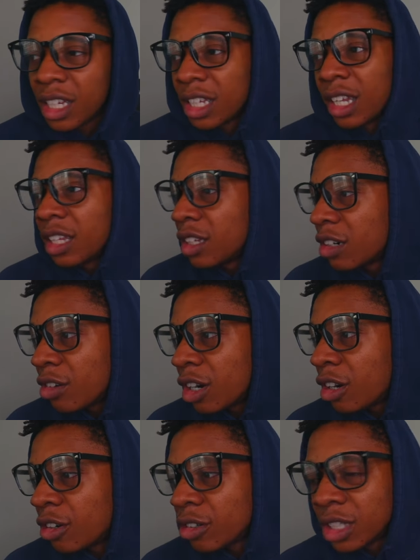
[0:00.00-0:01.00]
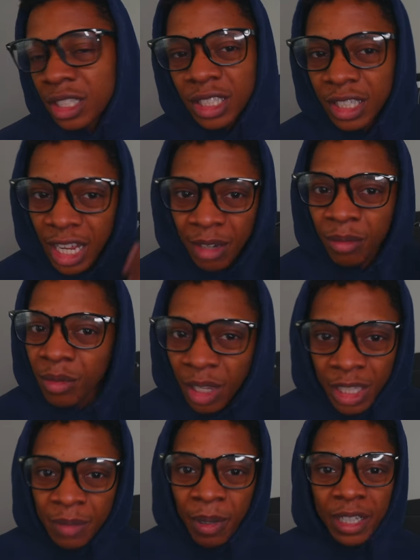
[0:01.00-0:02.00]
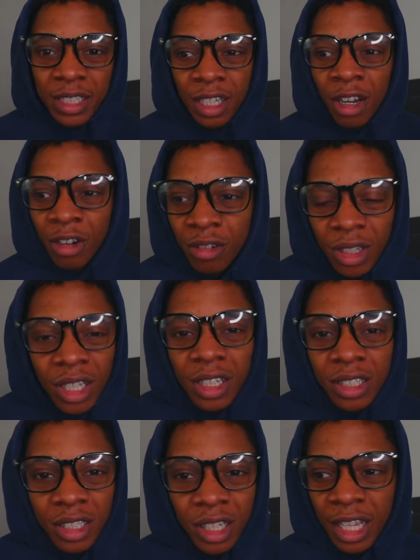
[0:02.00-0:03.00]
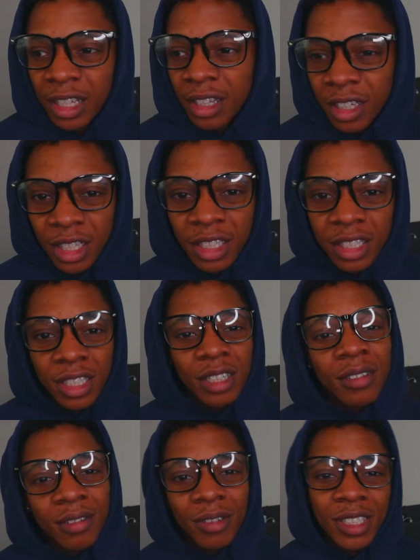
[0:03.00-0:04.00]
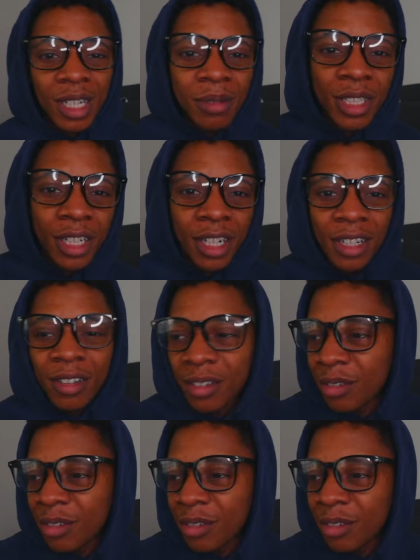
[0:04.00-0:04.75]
and, like, looking around and just not, like, spaced out to, like, literally just, what's up, Jerry?